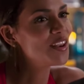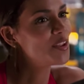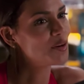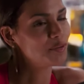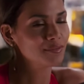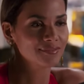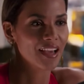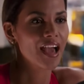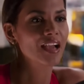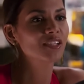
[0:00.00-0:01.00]
more about
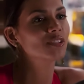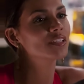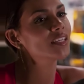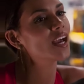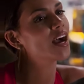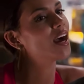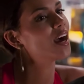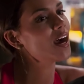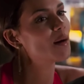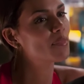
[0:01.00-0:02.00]
yourself, and
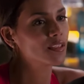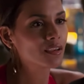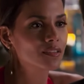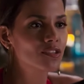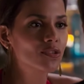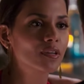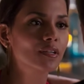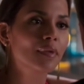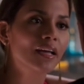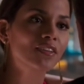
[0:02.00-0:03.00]
strengthen the
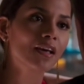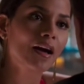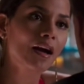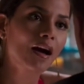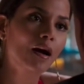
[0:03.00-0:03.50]
connection, the main